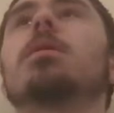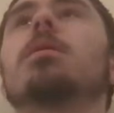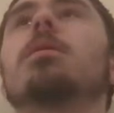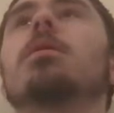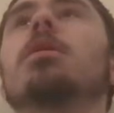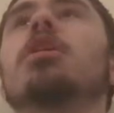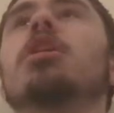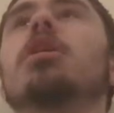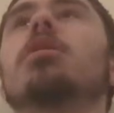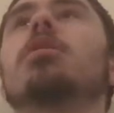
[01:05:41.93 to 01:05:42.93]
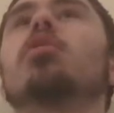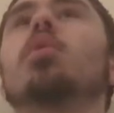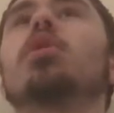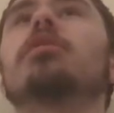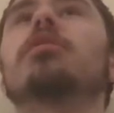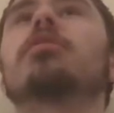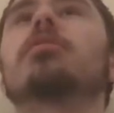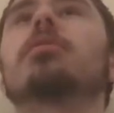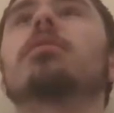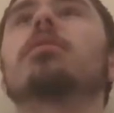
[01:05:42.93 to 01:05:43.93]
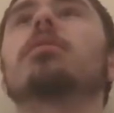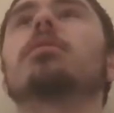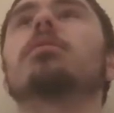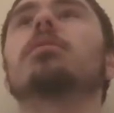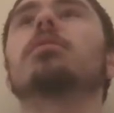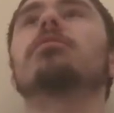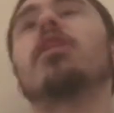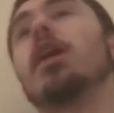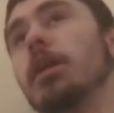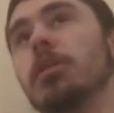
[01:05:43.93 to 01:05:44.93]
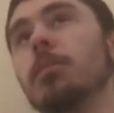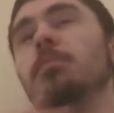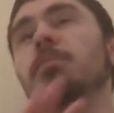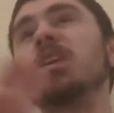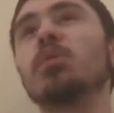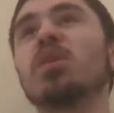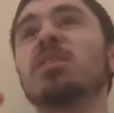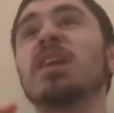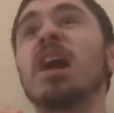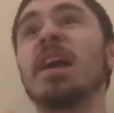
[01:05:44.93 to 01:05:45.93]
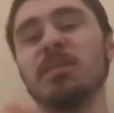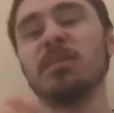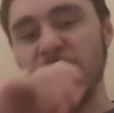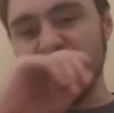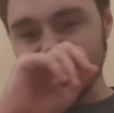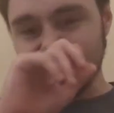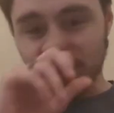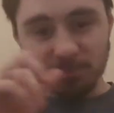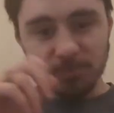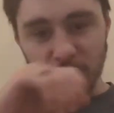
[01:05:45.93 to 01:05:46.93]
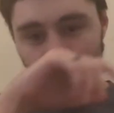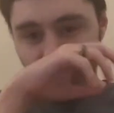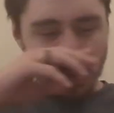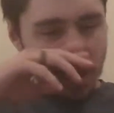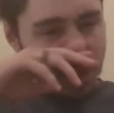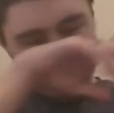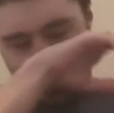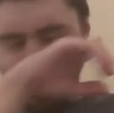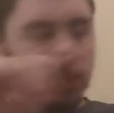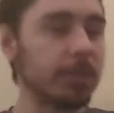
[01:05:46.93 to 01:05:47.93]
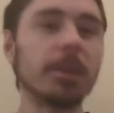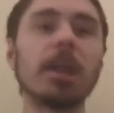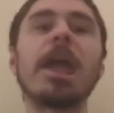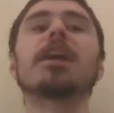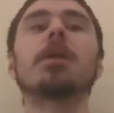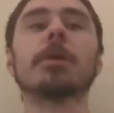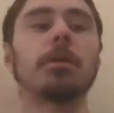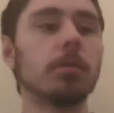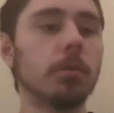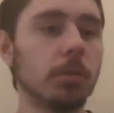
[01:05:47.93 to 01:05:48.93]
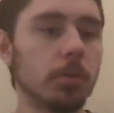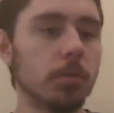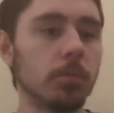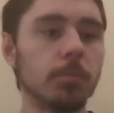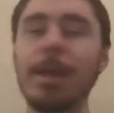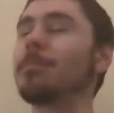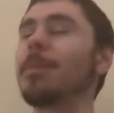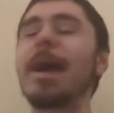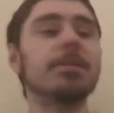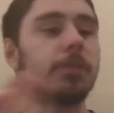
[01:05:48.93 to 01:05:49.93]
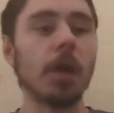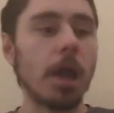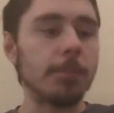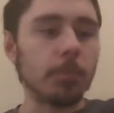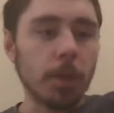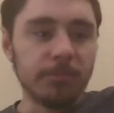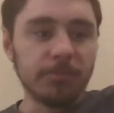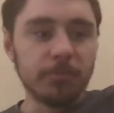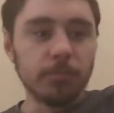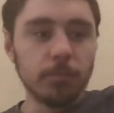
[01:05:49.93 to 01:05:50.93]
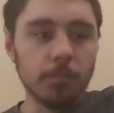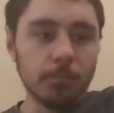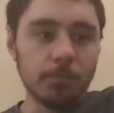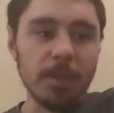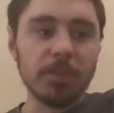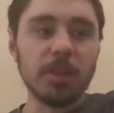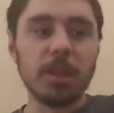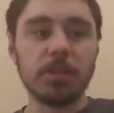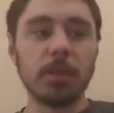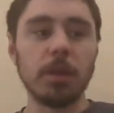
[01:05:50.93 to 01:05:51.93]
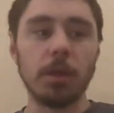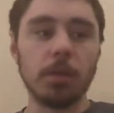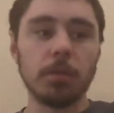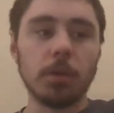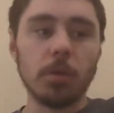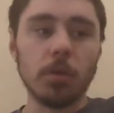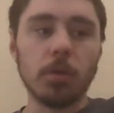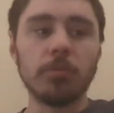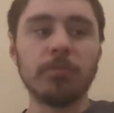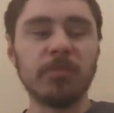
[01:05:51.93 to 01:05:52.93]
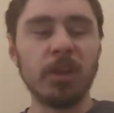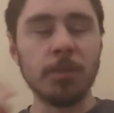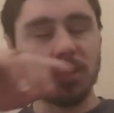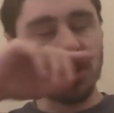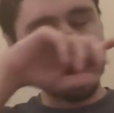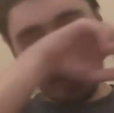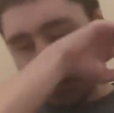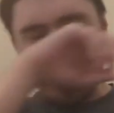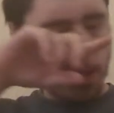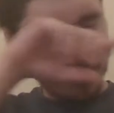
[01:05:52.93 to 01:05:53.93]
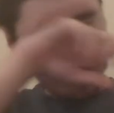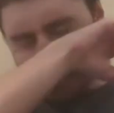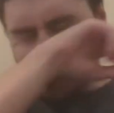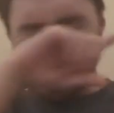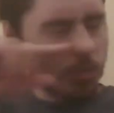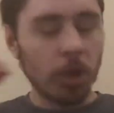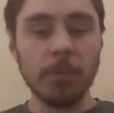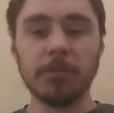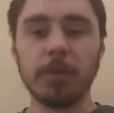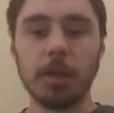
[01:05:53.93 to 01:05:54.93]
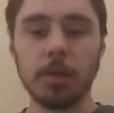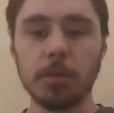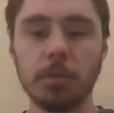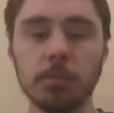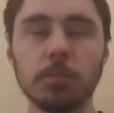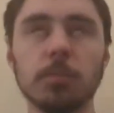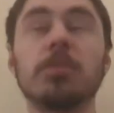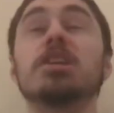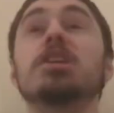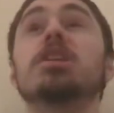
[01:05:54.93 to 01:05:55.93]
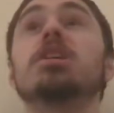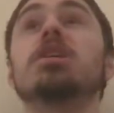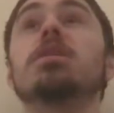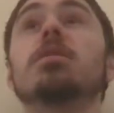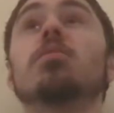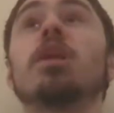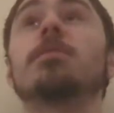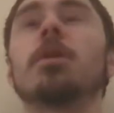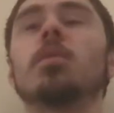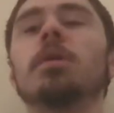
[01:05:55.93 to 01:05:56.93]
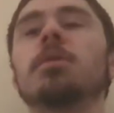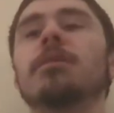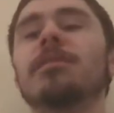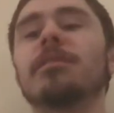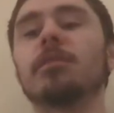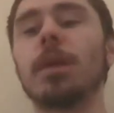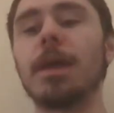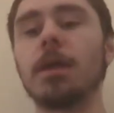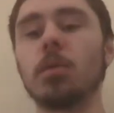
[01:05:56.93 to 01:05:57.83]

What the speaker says: the world is fine actually, but people are dying. Right? They're in a like it's an economic bad times. Right? Basically, it's very much in the same realm of the Ready Player One. If you've ever read that or watched that movie,